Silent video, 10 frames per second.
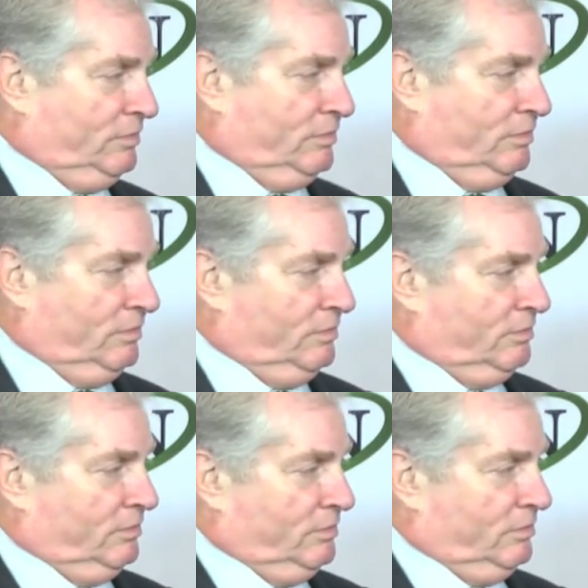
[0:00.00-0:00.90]

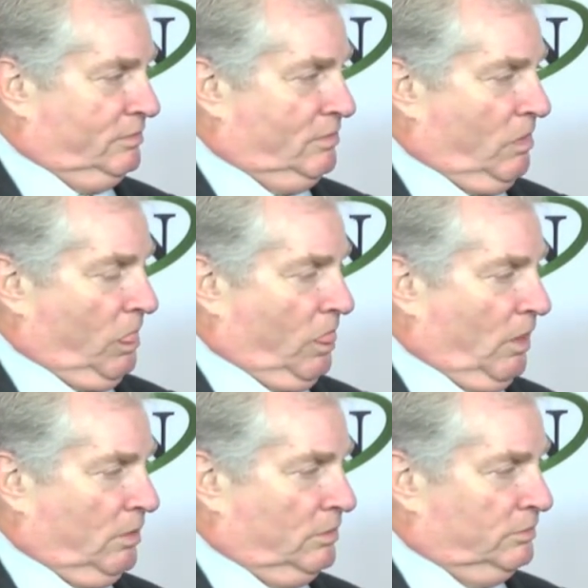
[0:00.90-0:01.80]

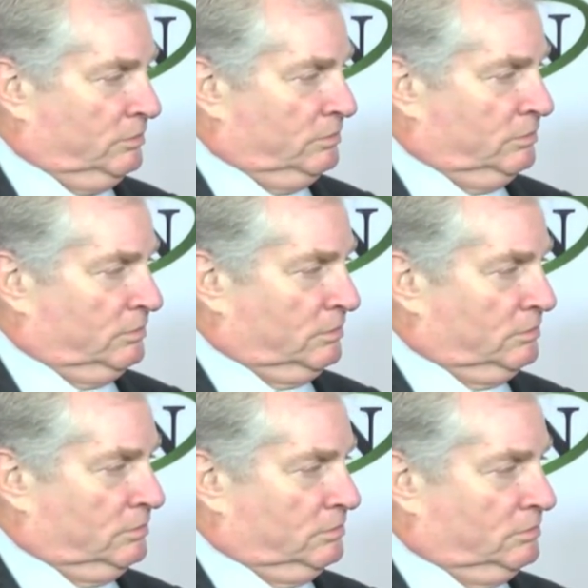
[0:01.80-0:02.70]

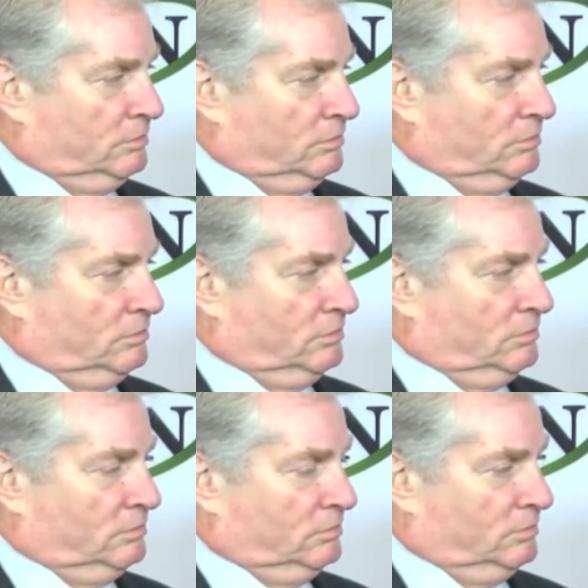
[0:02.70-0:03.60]
This person isn't speaking.